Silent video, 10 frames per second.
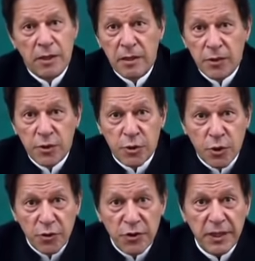
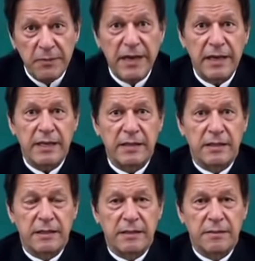So do the
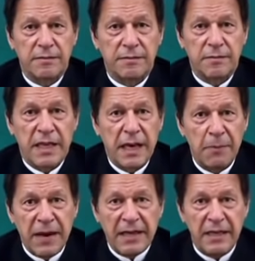Americans,
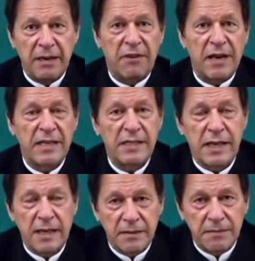abandon Afghanistan.